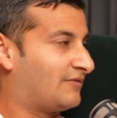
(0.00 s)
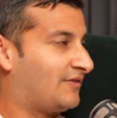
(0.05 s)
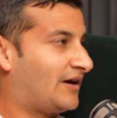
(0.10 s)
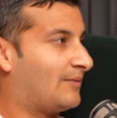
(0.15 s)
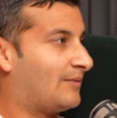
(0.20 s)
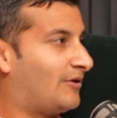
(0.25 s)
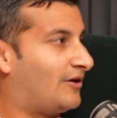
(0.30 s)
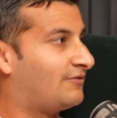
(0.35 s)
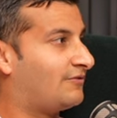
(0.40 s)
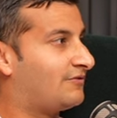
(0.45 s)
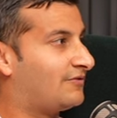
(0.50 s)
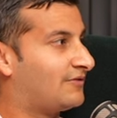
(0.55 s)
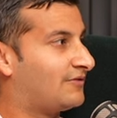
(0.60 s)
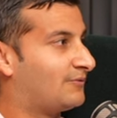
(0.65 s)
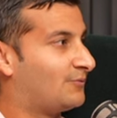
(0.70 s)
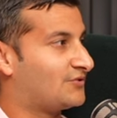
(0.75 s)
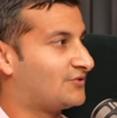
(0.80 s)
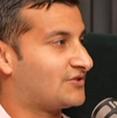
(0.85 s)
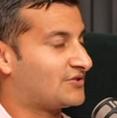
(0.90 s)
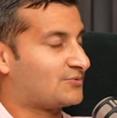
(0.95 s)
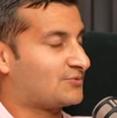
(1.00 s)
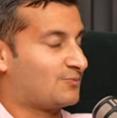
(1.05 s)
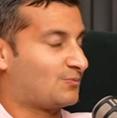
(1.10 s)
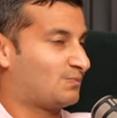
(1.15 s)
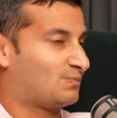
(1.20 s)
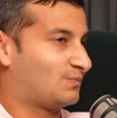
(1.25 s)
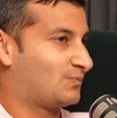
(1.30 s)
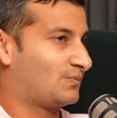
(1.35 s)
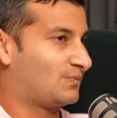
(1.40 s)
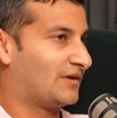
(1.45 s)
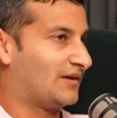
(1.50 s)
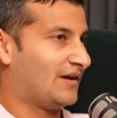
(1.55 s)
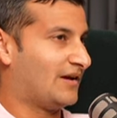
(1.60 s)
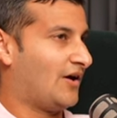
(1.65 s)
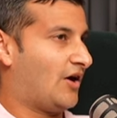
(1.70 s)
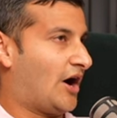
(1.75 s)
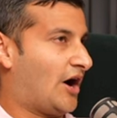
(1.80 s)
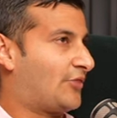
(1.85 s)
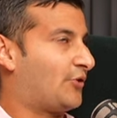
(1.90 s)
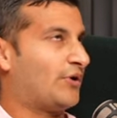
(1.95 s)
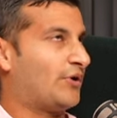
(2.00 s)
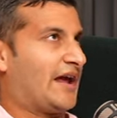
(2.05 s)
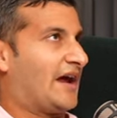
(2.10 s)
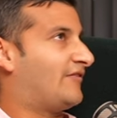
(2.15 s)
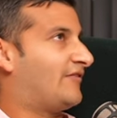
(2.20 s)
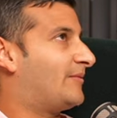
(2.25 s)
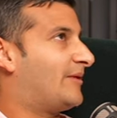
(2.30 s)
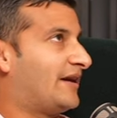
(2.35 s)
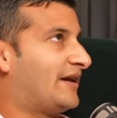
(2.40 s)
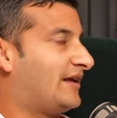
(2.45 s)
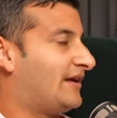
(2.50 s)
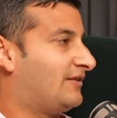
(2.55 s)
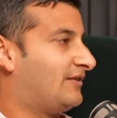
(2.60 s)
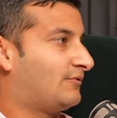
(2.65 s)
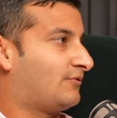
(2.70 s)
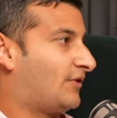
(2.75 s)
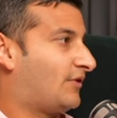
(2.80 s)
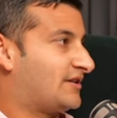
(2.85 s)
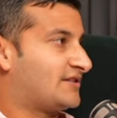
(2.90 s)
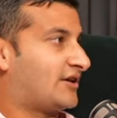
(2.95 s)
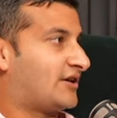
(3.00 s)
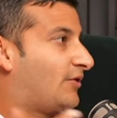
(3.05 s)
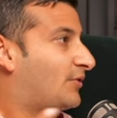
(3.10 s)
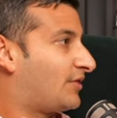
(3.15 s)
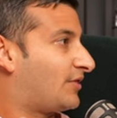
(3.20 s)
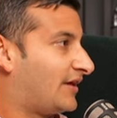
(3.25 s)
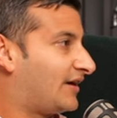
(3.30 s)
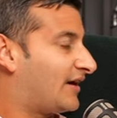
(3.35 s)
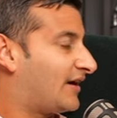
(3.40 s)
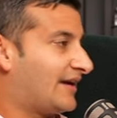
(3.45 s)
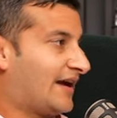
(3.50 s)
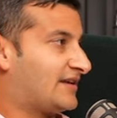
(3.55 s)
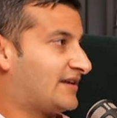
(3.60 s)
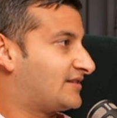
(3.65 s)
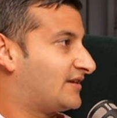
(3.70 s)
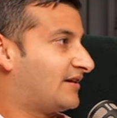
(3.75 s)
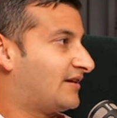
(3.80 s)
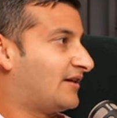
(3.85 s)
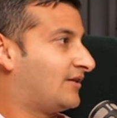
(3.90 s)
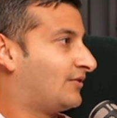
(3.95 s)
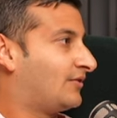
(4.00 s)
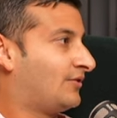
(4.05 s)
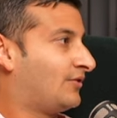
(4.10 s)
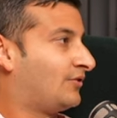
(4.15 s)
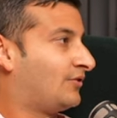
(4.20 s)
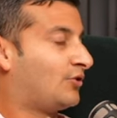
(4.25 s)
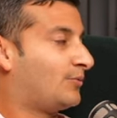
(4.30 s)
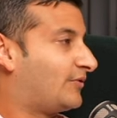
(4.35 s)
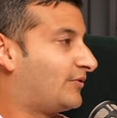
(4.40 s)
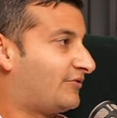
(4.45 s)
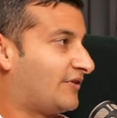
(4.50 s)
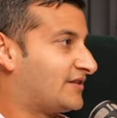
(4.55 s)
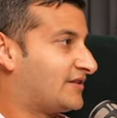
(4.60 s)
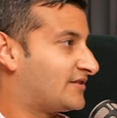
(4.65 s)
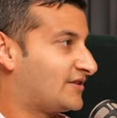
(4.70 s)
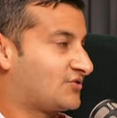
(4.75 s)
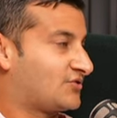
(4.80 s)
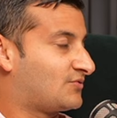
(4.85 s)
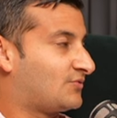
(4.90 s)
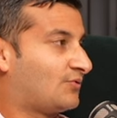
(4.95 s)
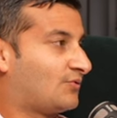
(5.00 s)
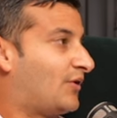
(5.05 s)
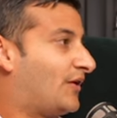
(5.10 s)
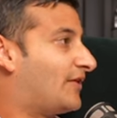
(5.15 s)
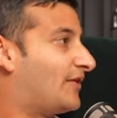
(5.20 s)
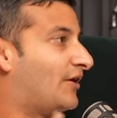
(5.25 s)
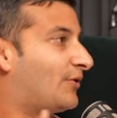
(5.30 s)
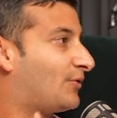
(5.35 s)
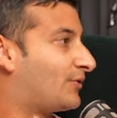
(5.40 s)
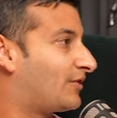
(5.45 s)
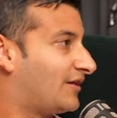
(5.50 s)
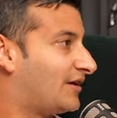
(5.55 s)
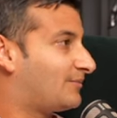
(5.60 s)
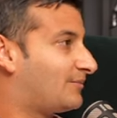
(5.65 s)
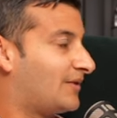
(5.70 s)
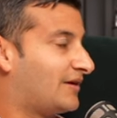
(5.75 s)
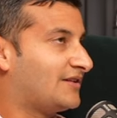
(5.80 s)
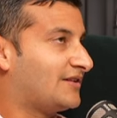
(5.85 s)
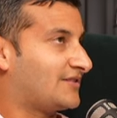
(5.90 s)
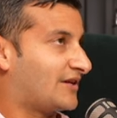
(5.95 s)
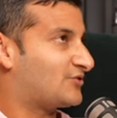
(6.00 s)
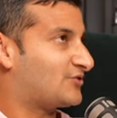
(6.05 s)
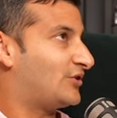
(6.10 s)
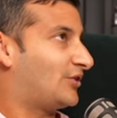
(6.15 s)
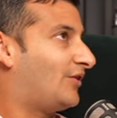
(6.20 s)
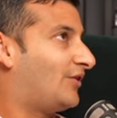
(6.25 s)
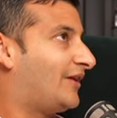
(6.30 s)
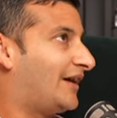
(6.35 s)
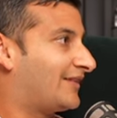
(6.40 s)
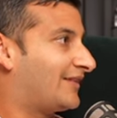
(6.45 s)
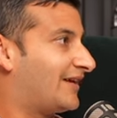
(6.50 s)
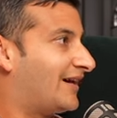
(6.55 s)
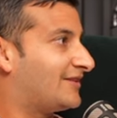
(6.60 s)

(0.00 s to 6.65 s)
can vibe off, which is, I thought everybody runs their own thing and has a group of friends that just run their own thing, but it's actually not like